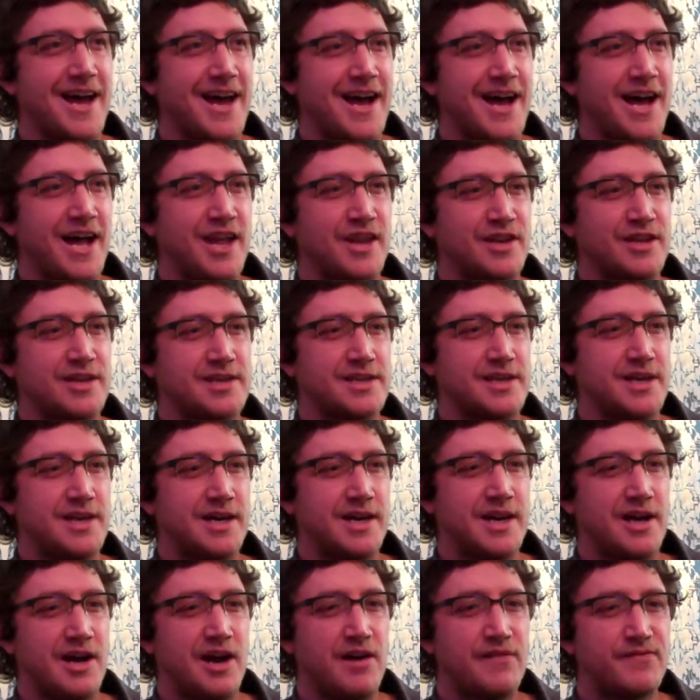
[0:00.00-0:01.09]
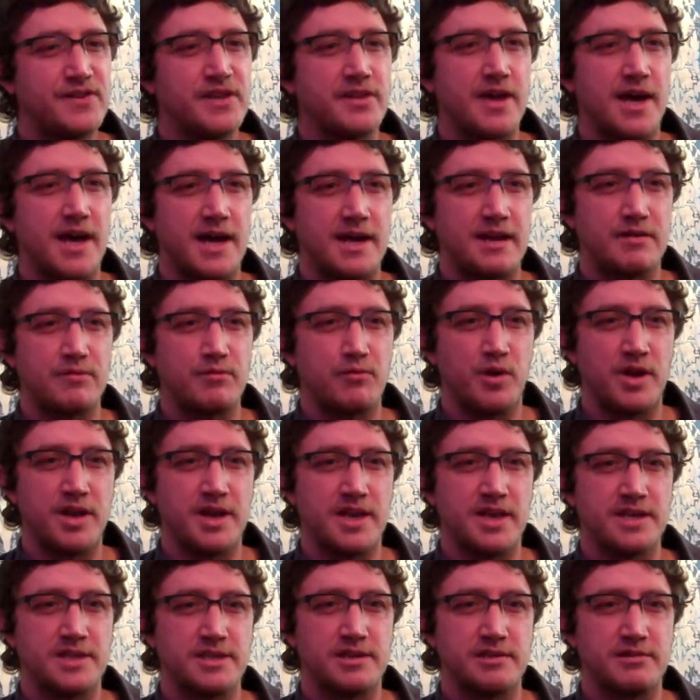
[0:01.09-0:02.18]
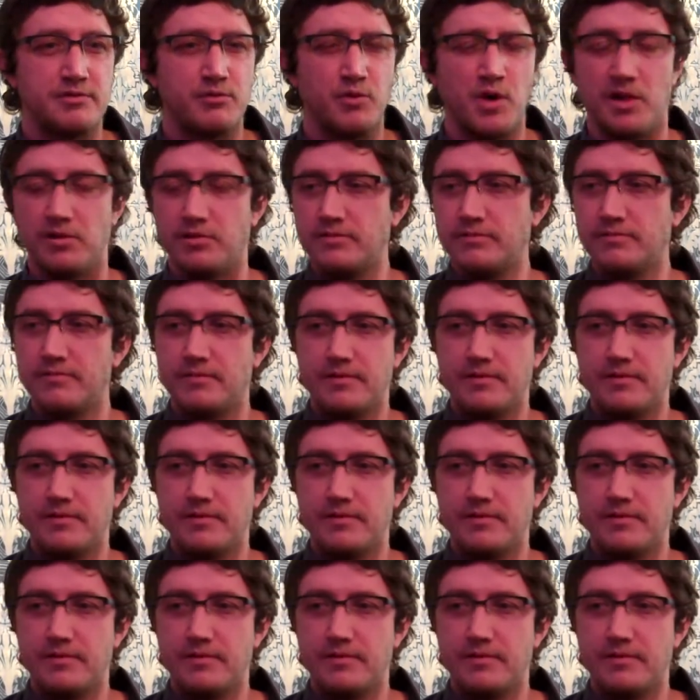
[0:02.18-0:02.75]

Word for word: And uh, after that went into, well,